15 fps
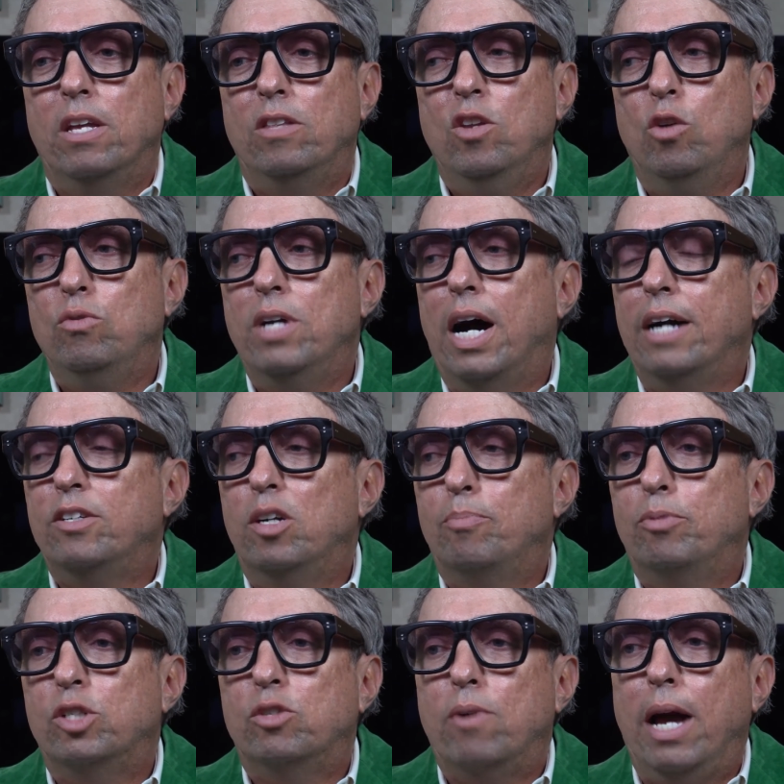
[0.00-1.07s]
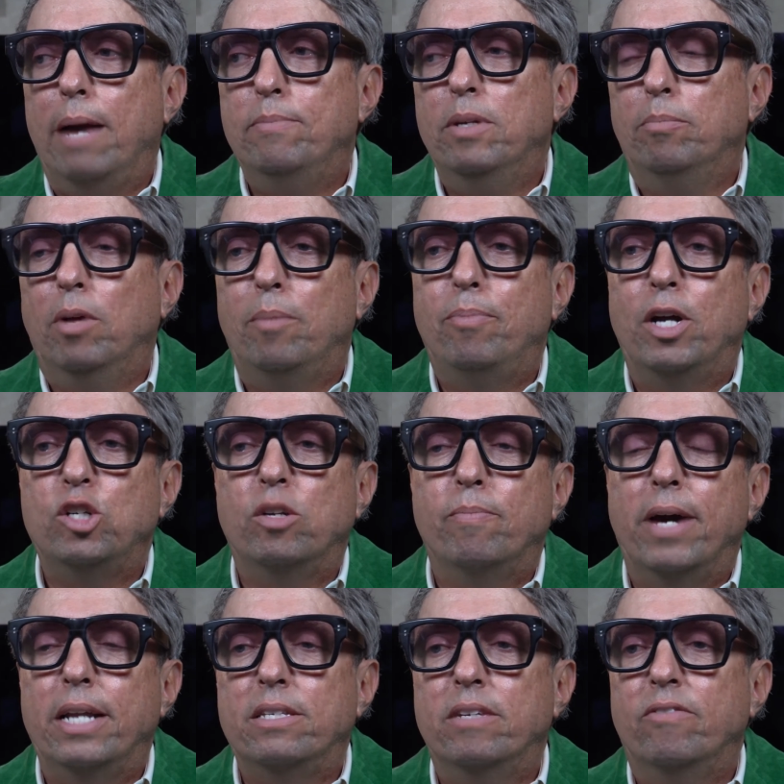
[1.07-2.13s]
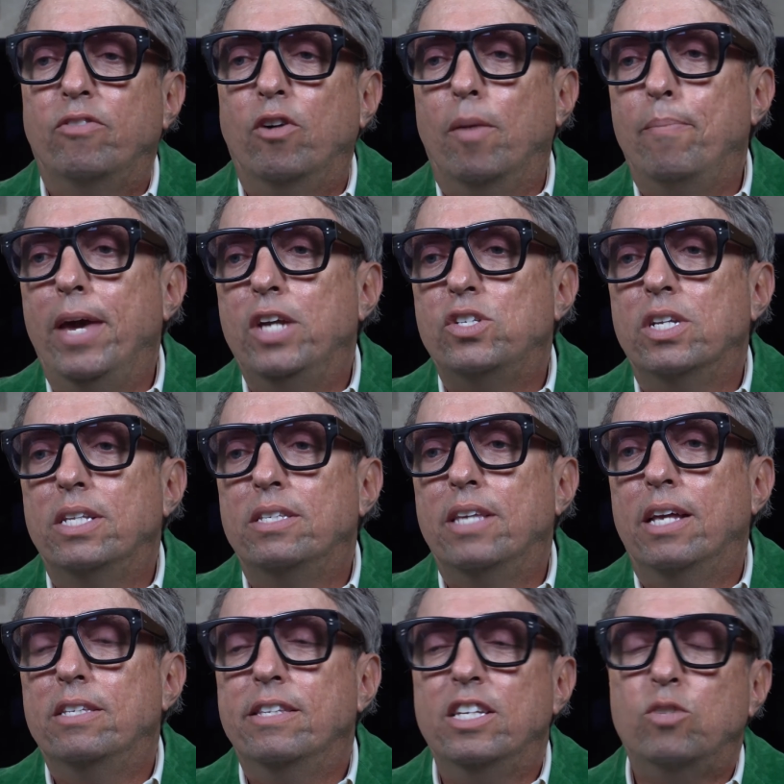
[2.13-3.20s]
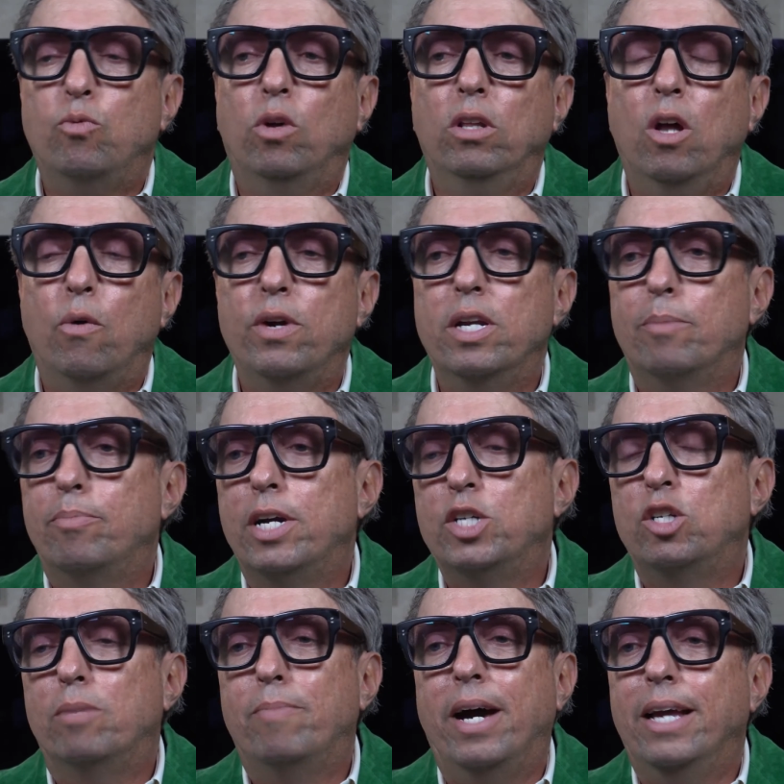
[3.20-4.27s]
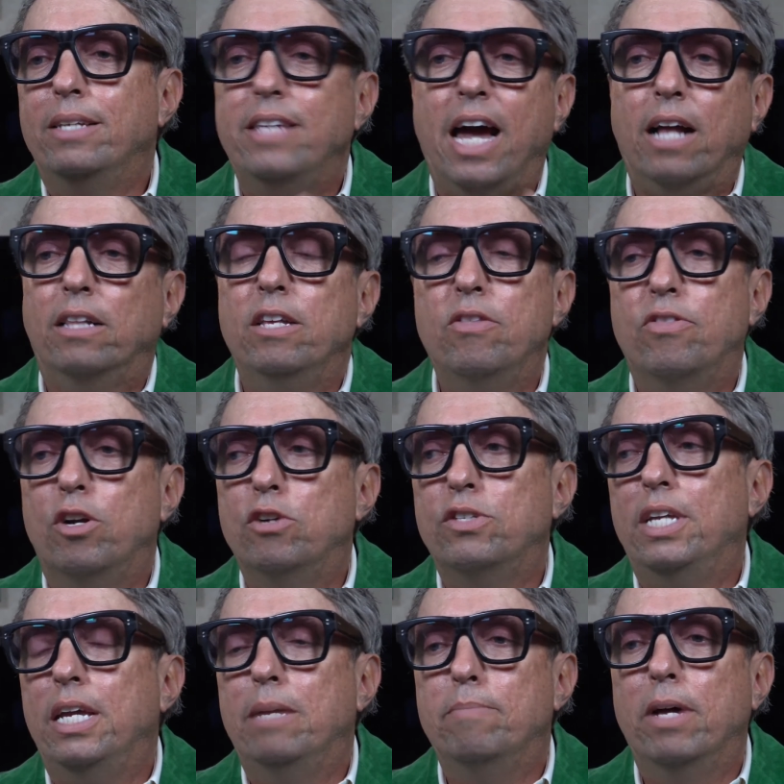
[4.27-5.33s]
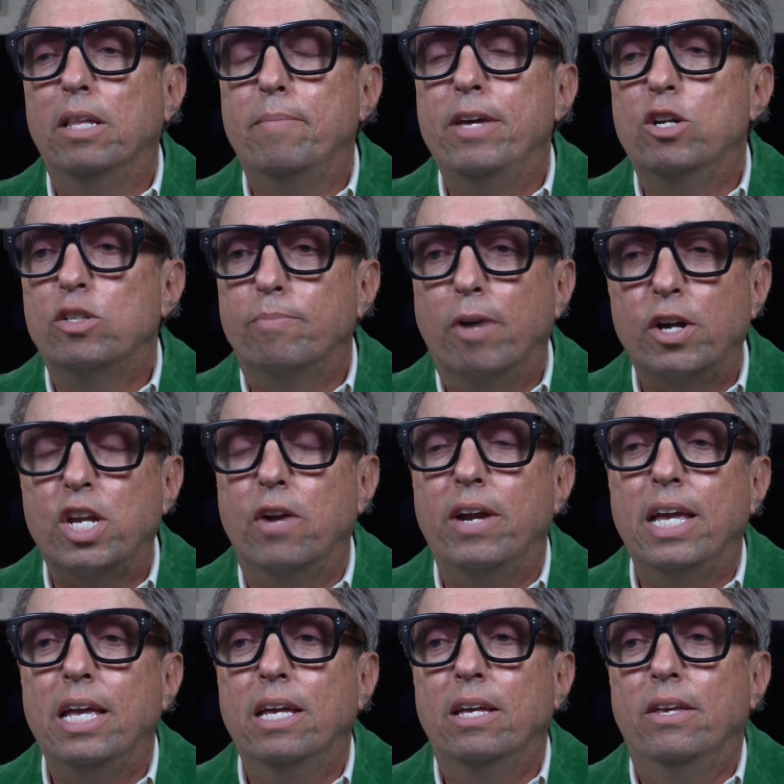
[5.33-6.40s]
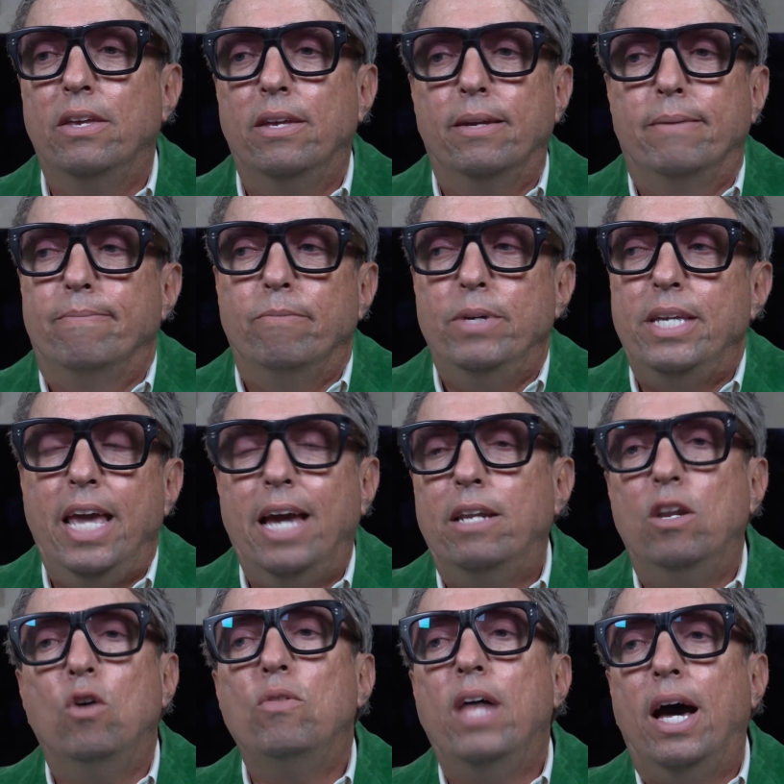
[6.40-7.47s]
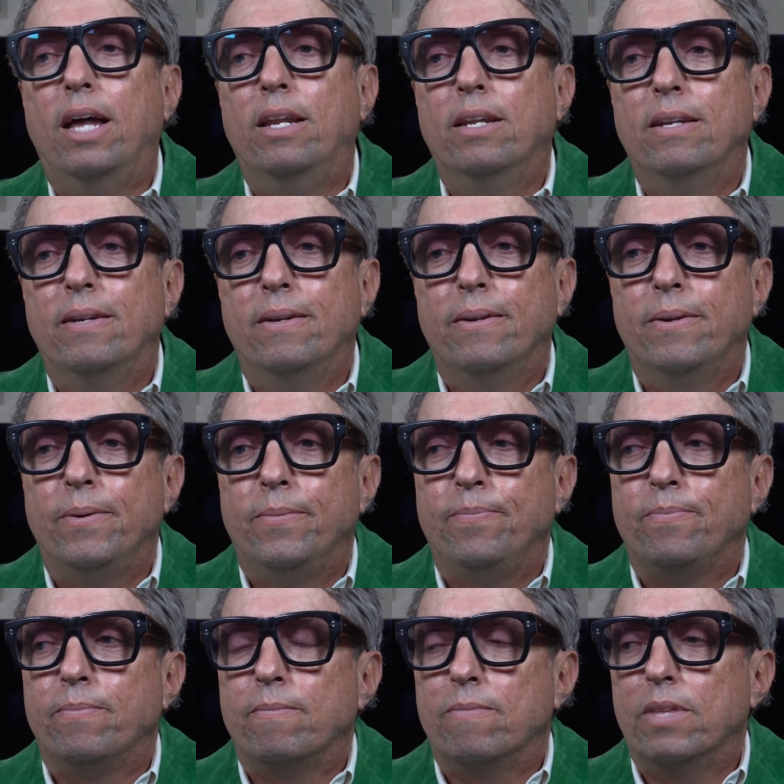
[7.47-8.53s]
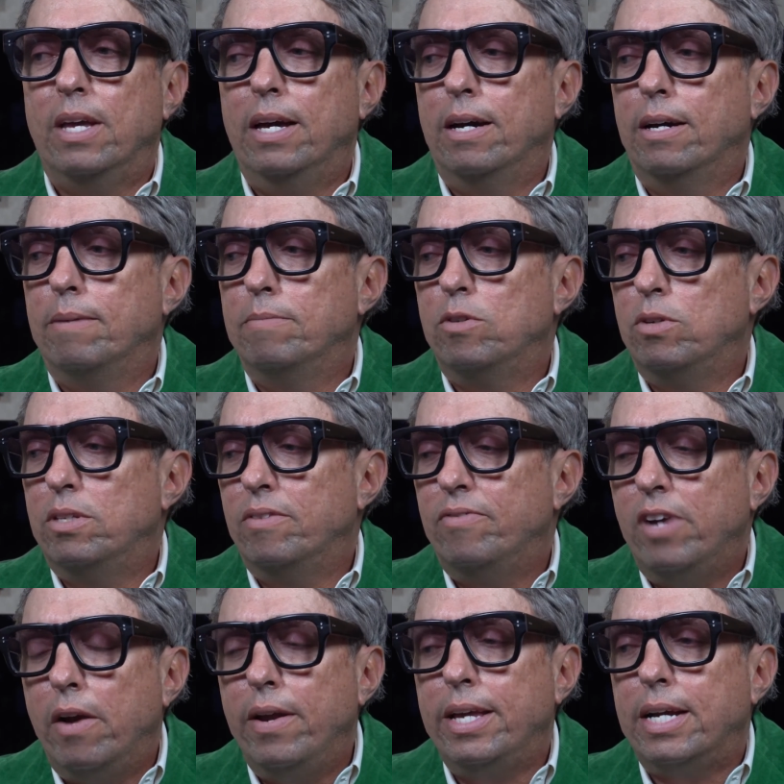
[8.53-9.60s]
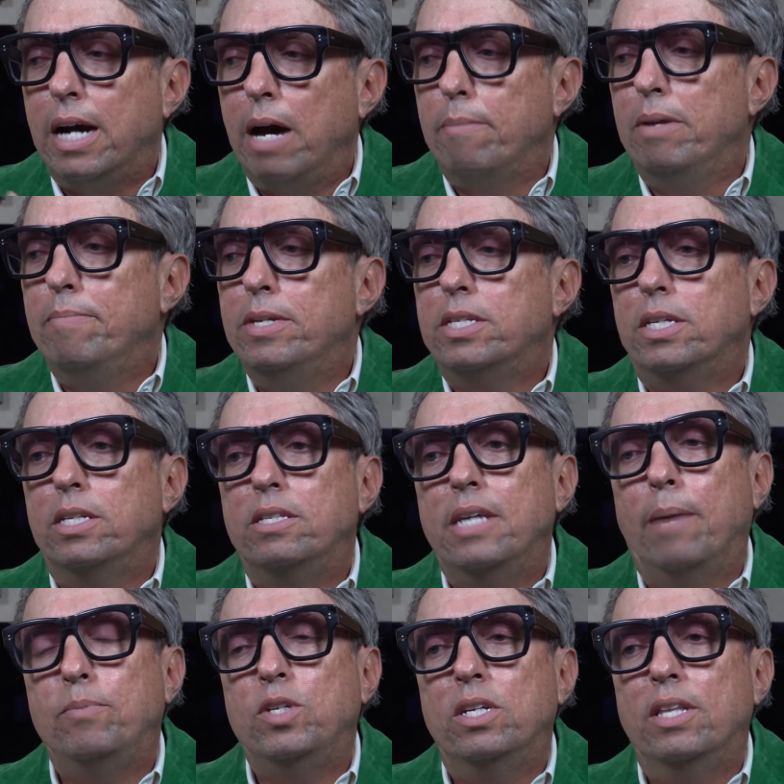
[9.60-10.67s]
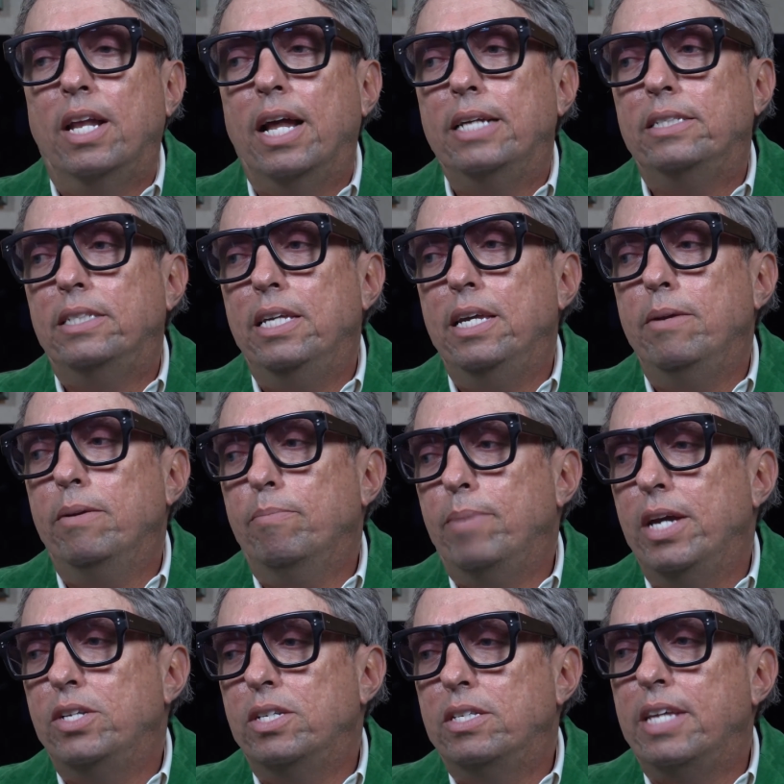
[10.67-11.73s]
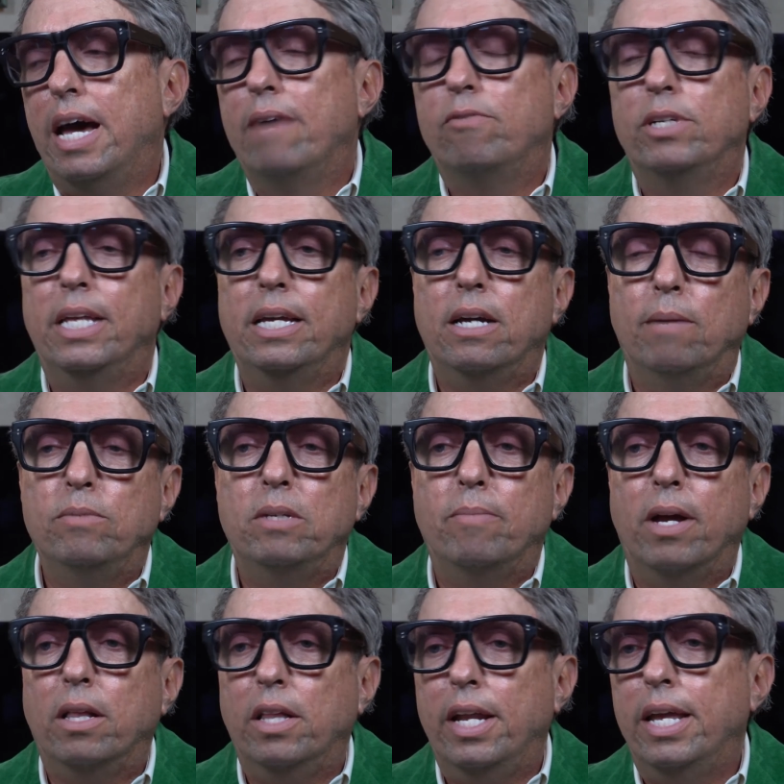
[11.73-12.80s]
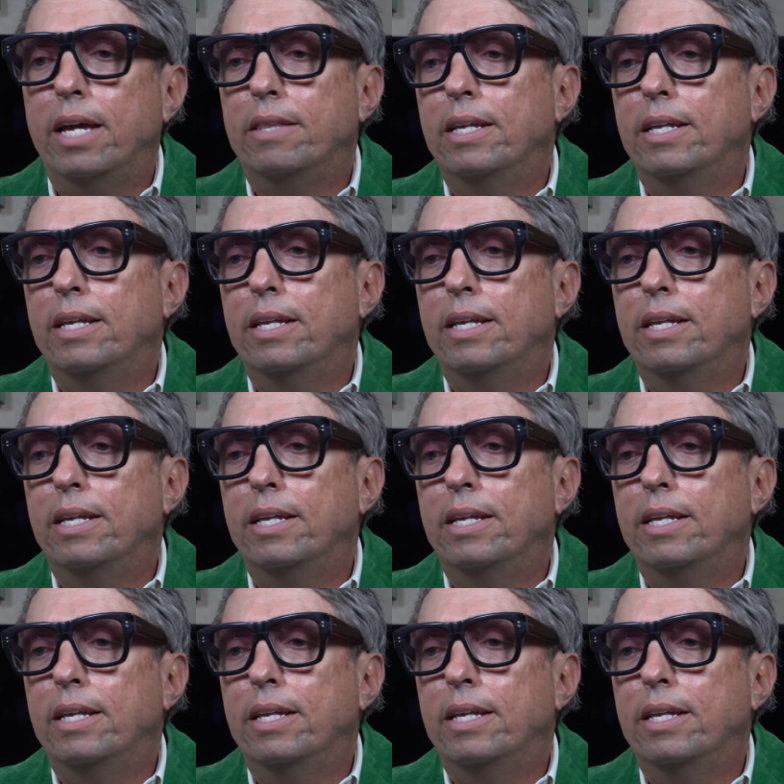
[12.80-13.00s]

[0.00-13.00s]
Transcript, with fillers: No doctor prescribes a blood pressure medicine for a patient and says, this will lower your pressure by exactly 13 millimeters mercury. We can't know that. Um, so it's a very common misconception that I see patients have when they come to my clinic.